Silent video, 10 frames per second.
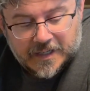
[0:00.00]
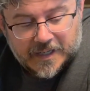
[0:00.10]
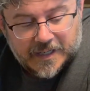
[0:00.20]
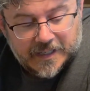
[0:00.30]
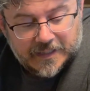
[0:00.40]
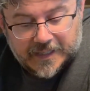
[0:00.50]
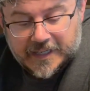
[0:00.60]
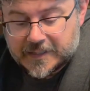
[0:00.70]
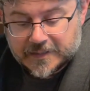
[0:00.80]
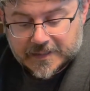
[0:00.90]

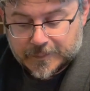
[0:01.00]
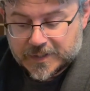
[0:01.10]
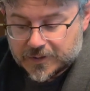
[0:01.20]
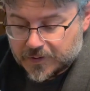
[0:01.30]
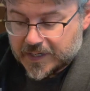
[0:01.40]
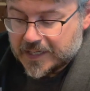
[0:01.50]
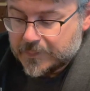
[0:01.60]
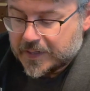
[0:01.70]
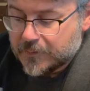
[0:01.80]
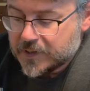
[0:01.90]
Like and subscribe.
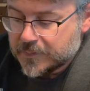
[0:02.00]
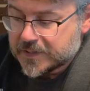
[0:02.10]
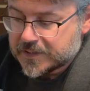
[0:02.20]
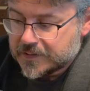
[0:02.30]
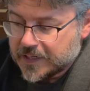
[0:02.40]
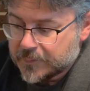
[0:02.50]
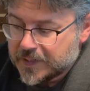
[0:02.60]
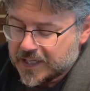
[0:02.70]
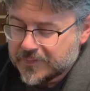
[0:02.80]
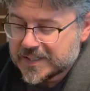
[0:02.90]
I'm
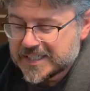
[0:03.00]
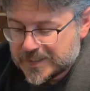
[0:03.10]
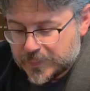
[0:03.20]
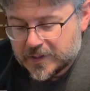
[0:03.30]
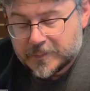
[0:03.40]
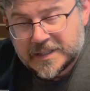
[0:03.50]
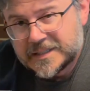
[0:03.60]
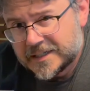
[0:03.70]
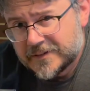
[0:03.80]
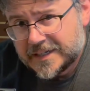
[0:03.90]
kind of
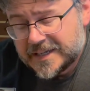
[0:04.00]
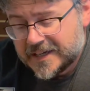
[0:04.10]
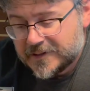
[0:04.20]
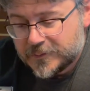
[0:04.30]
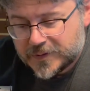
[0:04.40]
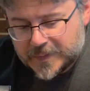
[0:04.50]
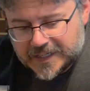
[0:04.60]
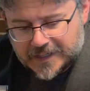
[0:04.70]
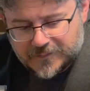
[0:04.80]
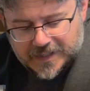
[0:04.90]
experimenting right now with
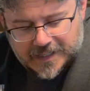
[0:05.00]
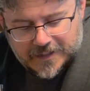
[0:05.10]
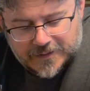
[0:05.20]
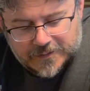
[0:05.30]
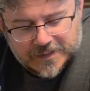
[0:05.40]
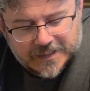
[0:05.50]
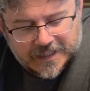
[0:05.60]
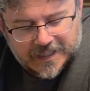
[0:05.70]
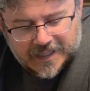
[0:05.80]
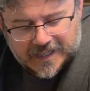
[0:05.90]
making videos,
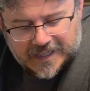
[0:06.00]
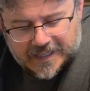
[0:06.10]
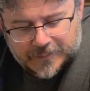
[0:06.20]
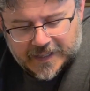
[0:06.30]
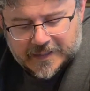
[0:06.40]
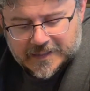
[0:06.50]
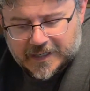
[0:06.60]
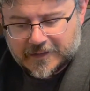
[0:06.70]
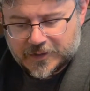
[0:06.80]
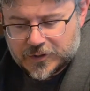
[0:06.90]
and I'm not
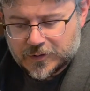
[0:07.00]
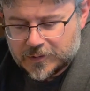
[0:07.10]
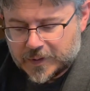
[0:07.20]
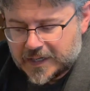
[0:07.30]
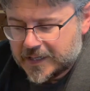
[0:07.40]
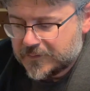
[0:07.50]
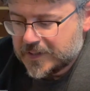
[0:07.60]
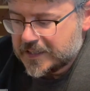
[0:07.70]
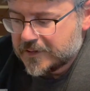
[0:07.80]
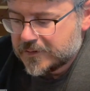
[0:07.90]
entirely sure what kind of
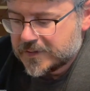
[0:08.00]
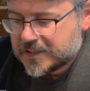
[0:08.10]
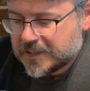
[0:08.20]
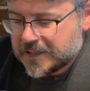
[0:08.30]
videos.